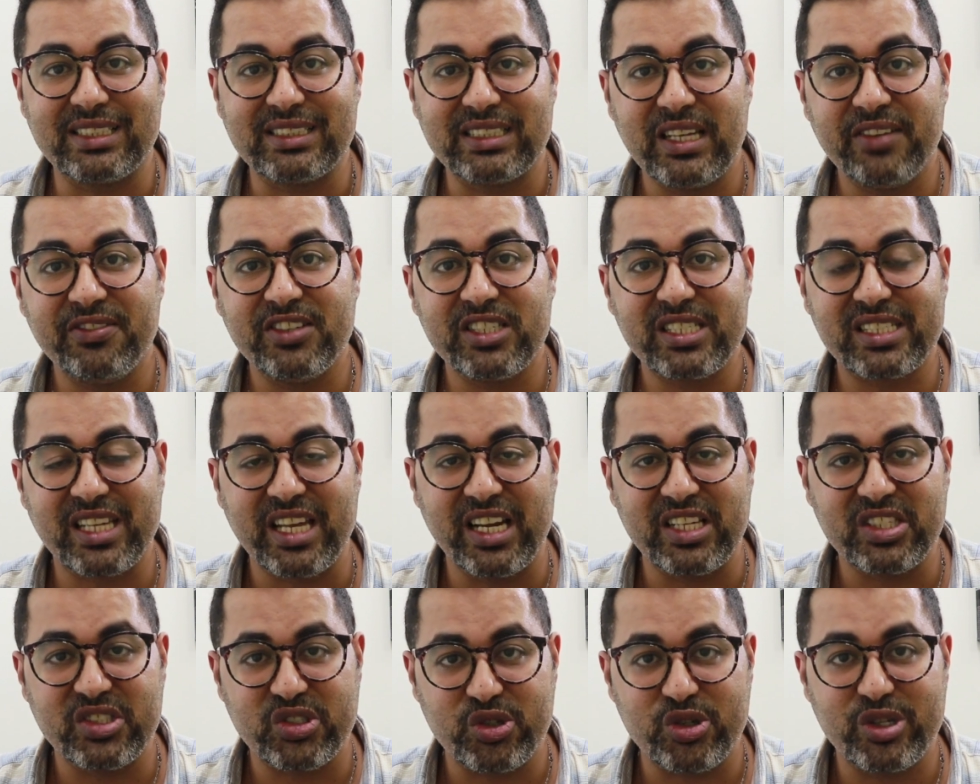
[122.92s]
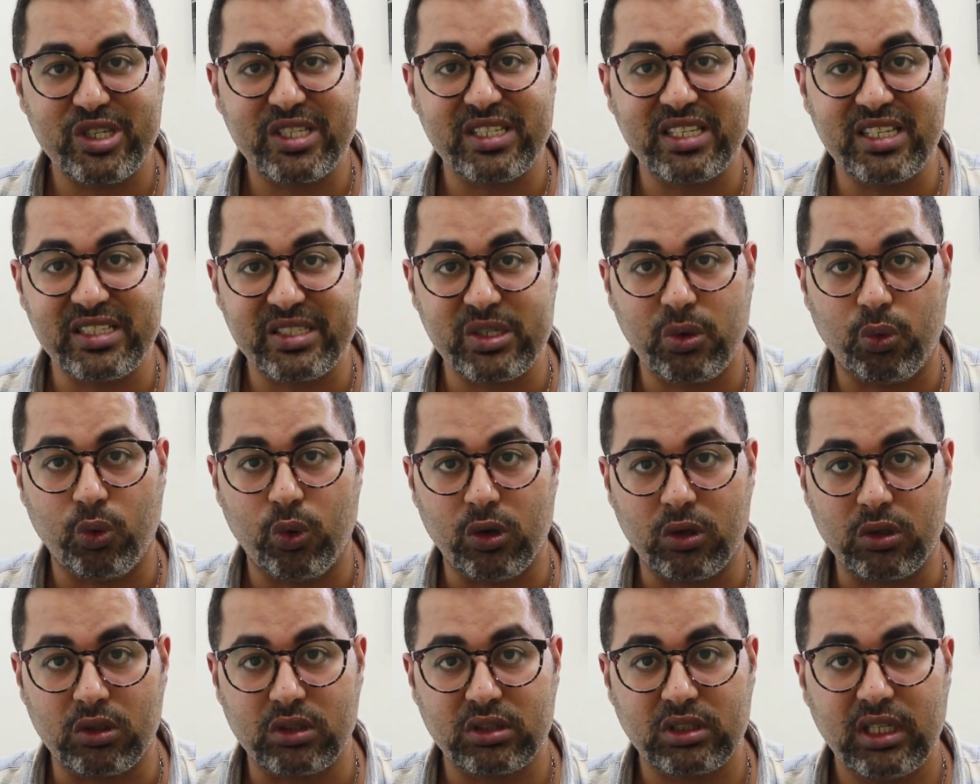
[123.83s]
safest countries in the
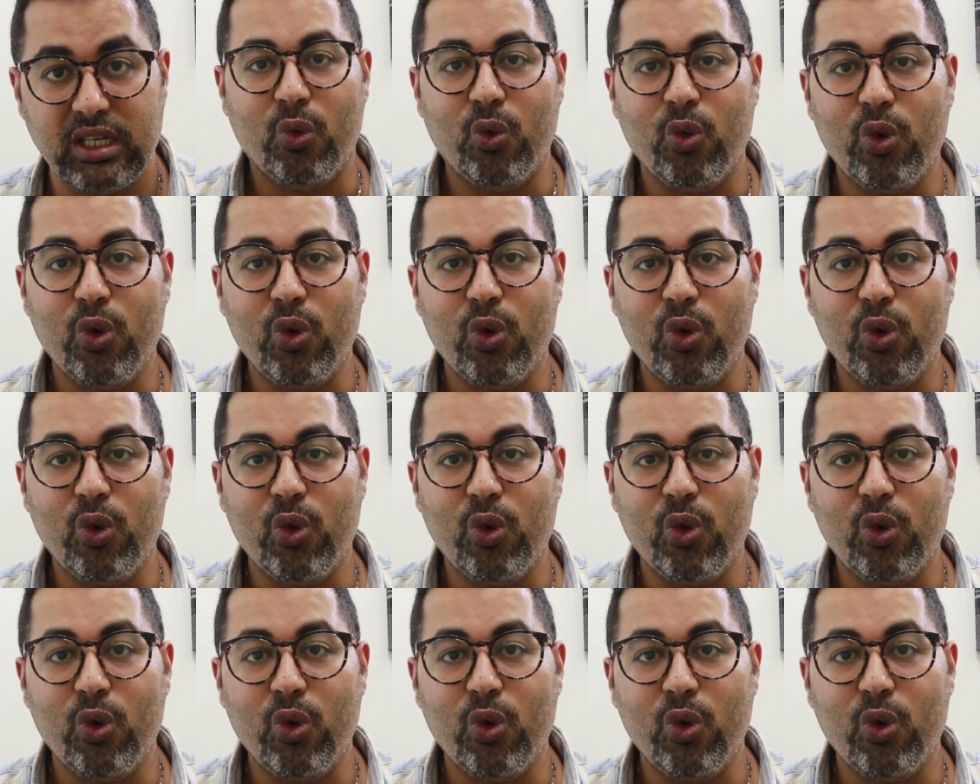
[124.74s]
world.